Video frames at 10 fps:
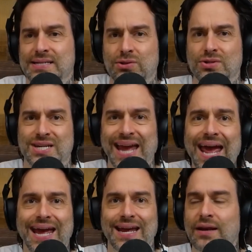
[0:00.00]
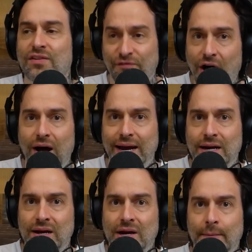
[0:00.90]
looks gay and it's
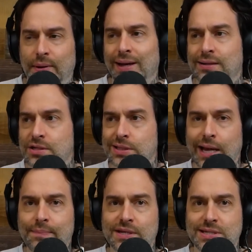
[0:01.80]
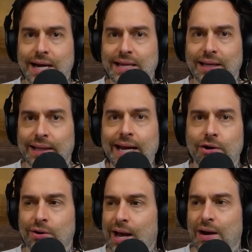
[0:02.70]
fine. But like, just let him decide that
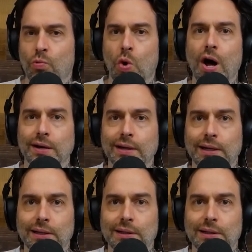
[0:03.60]
later, not at one.